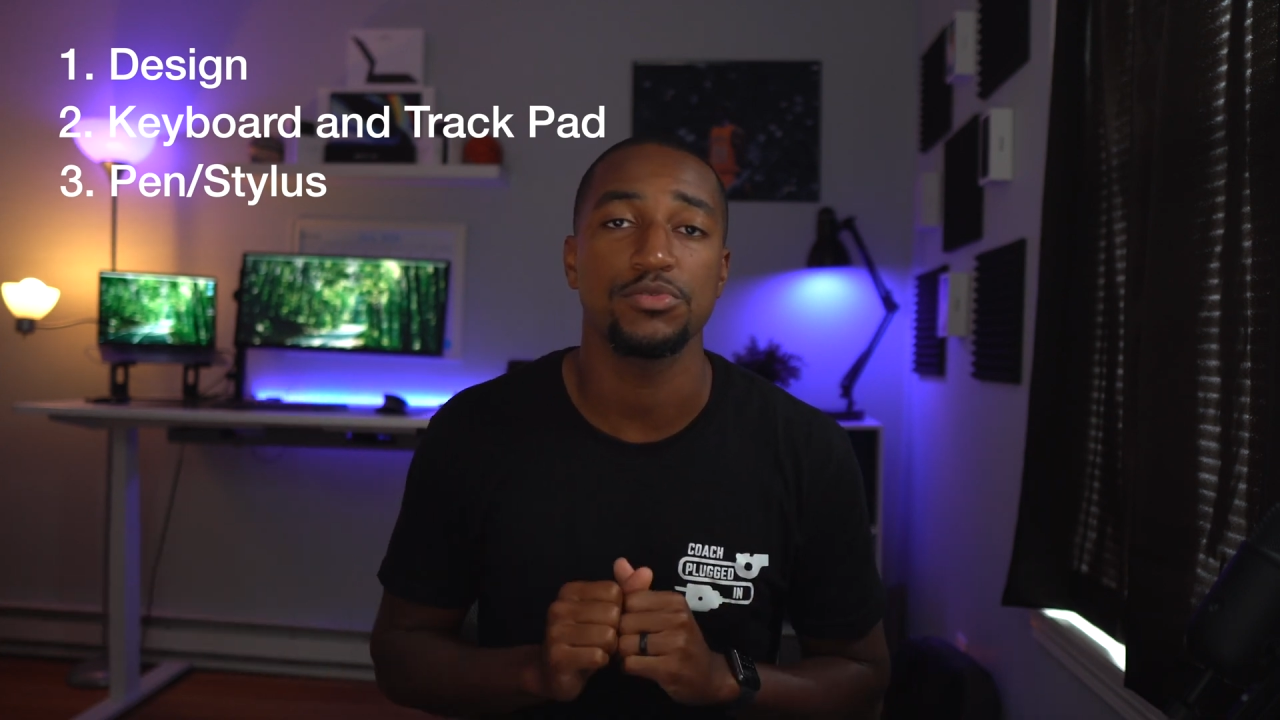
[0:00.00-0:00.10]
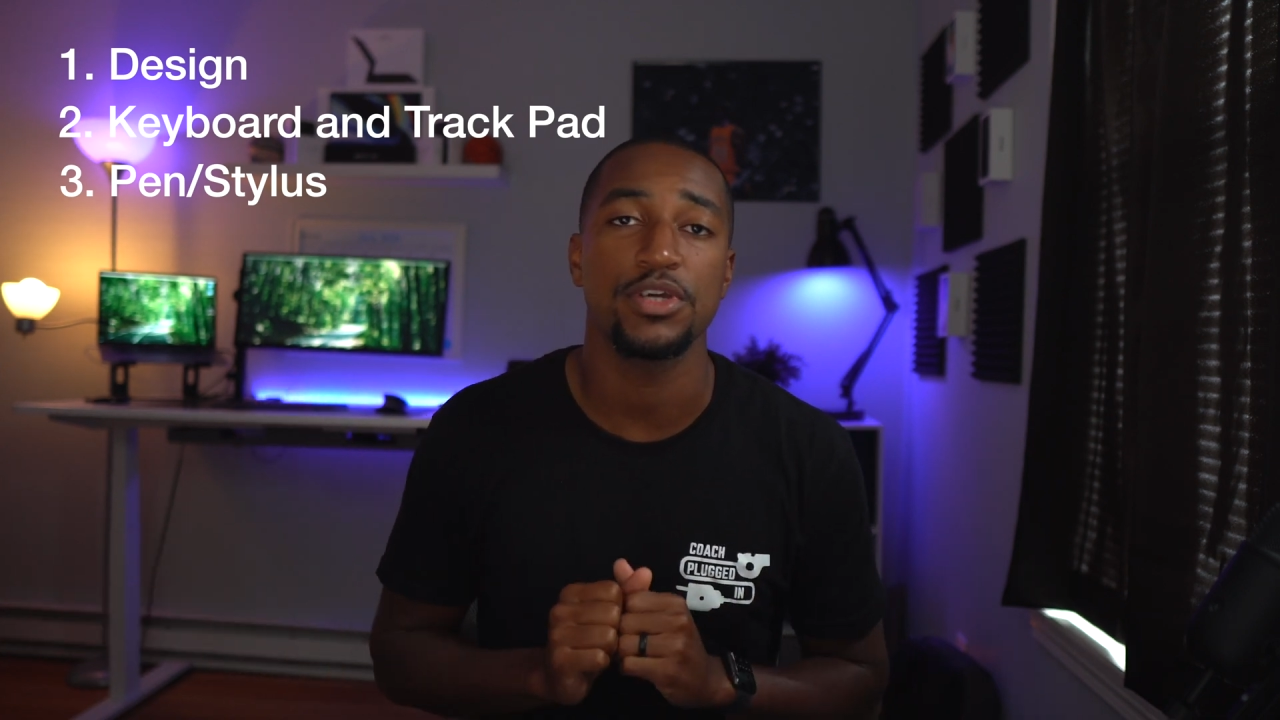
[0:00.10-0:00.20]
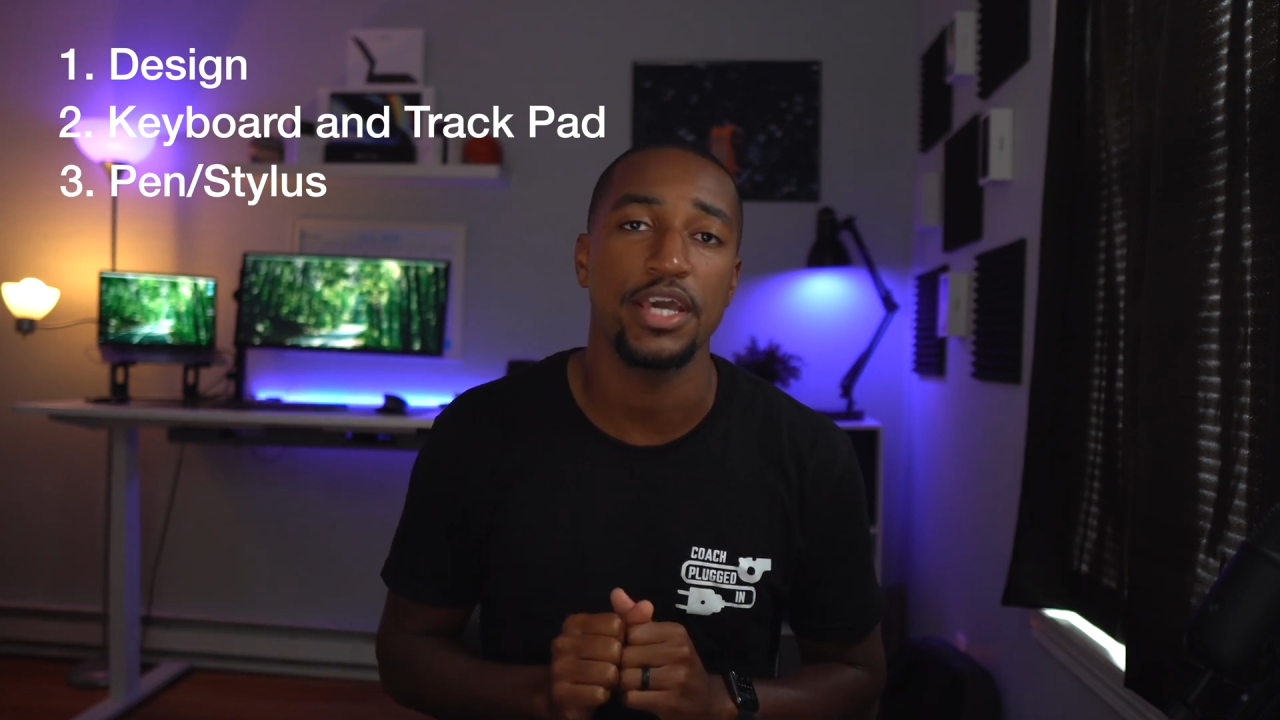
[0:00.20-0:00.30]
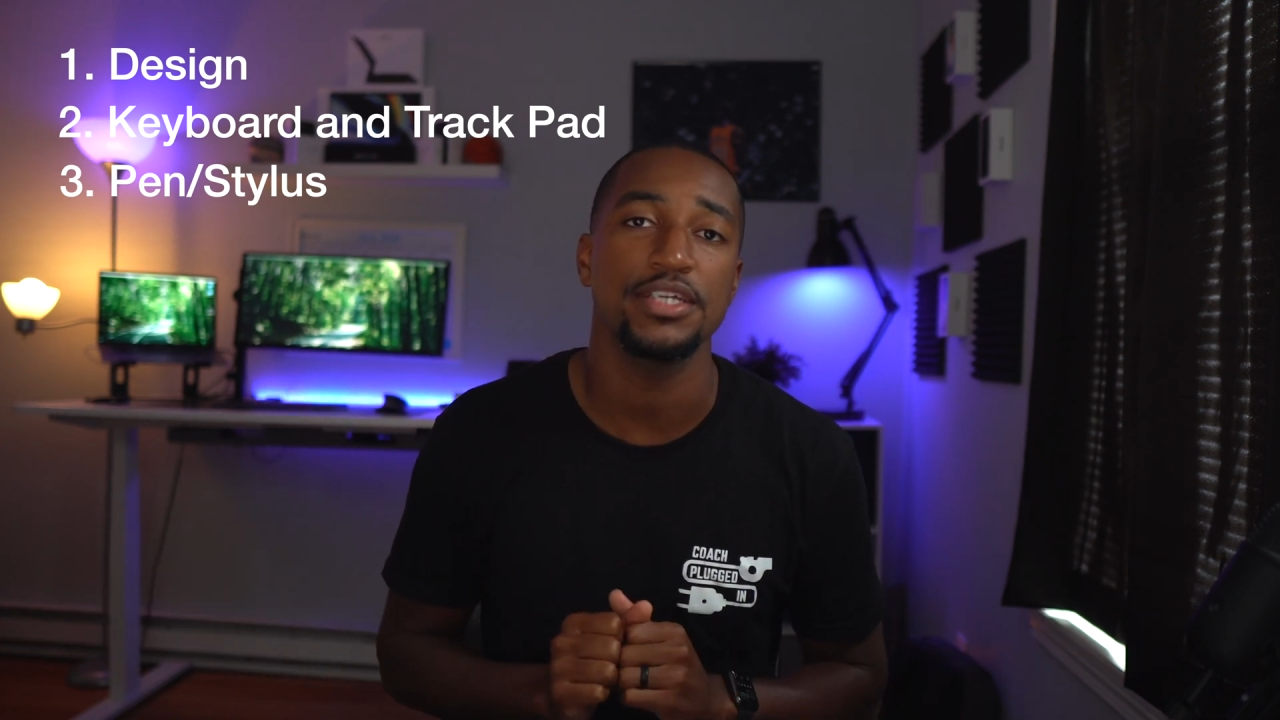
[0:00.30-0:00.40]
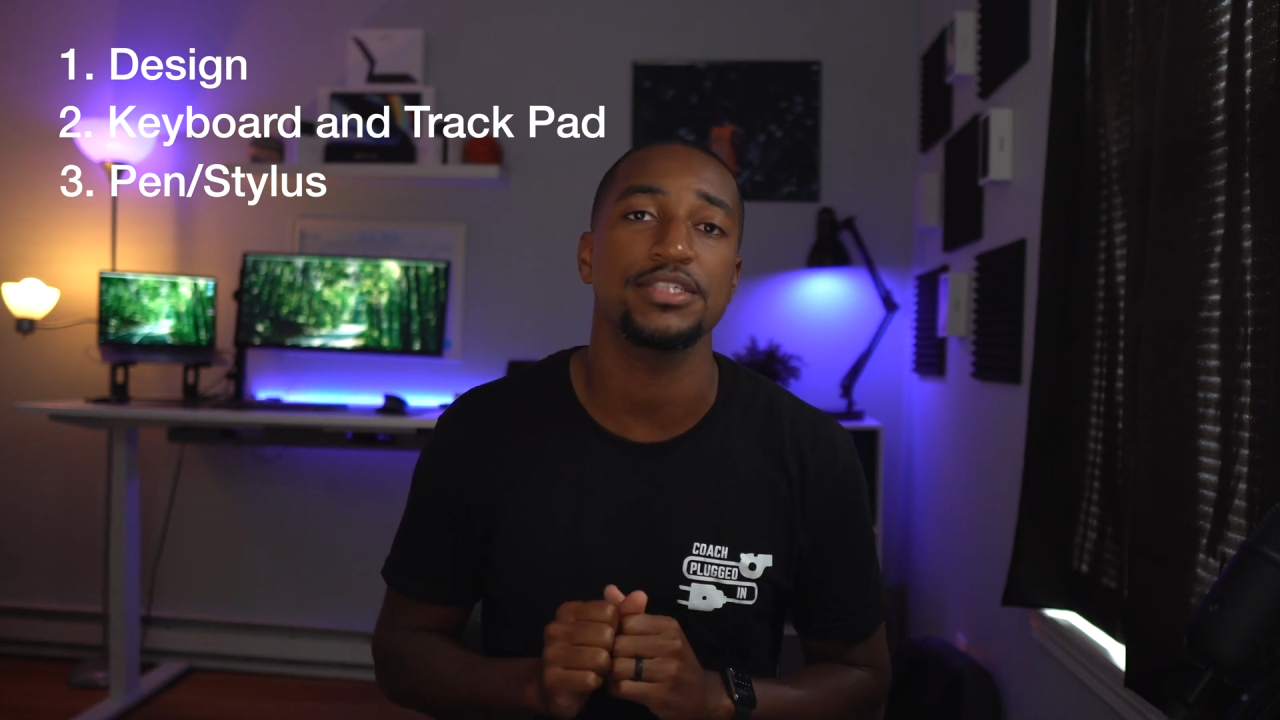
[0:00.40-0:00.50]

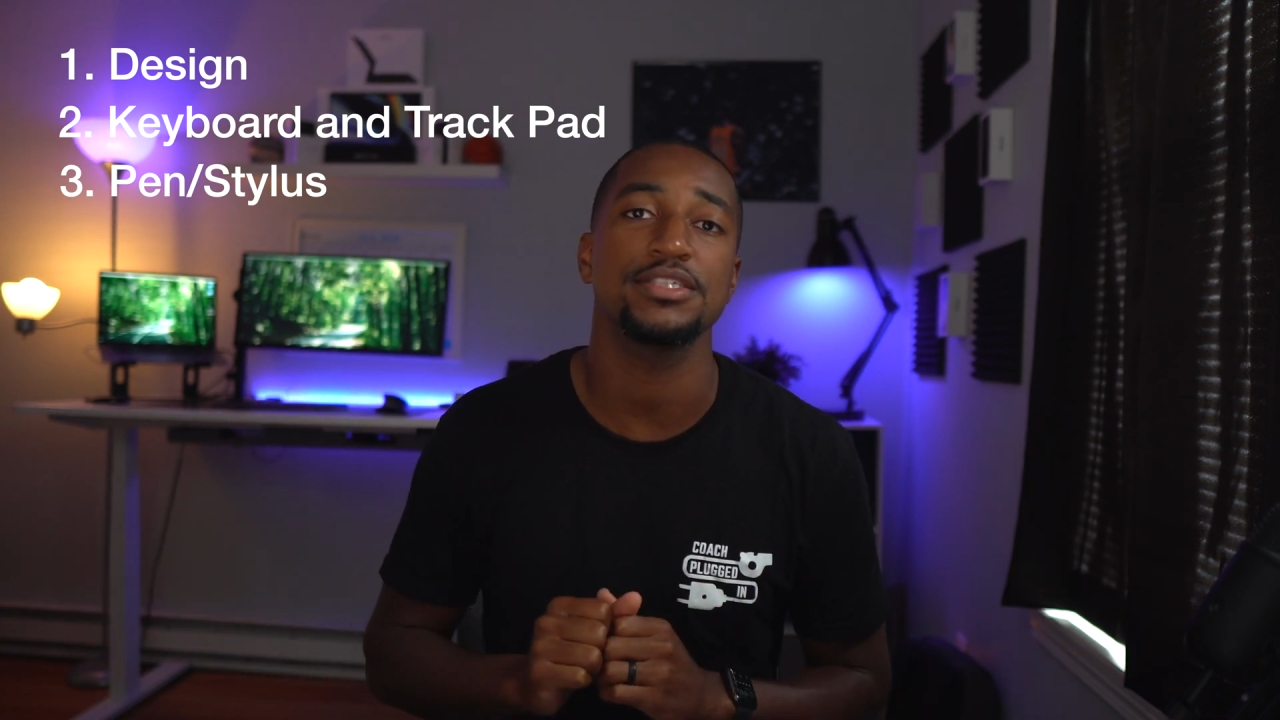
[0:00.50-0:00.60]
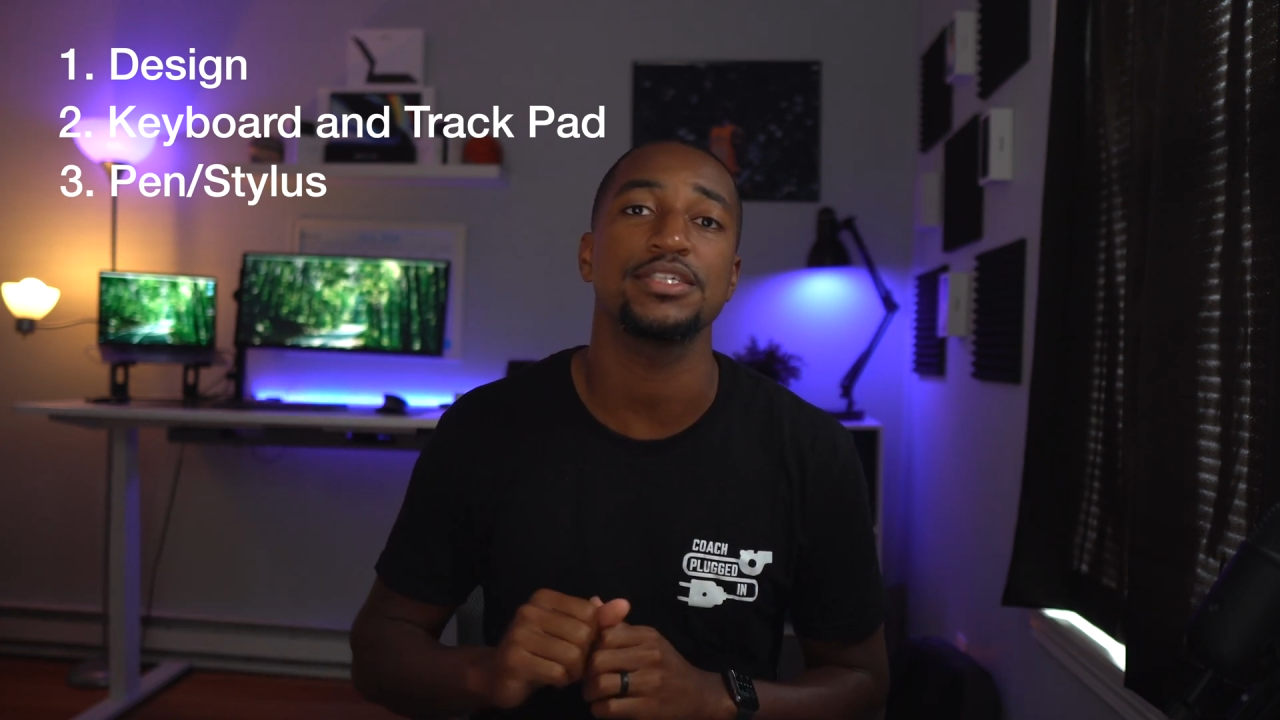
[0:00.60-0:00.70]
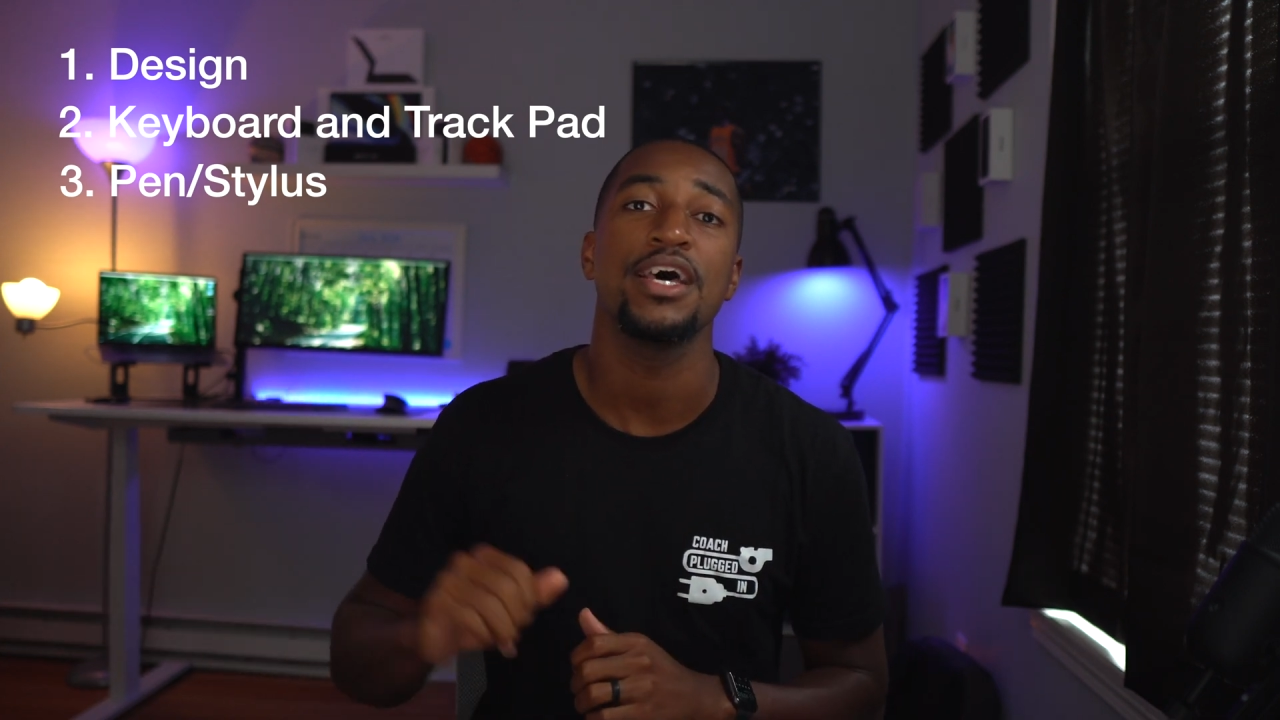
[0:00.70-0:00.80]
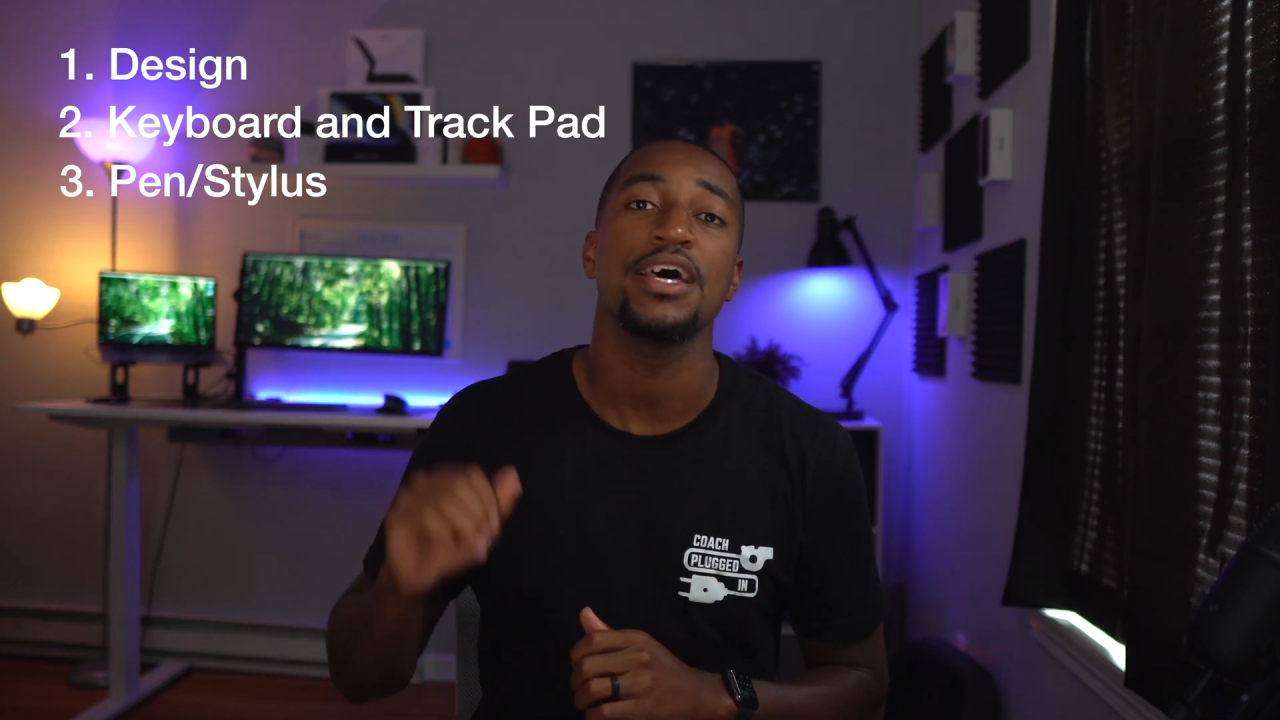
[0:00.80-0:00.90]
cases.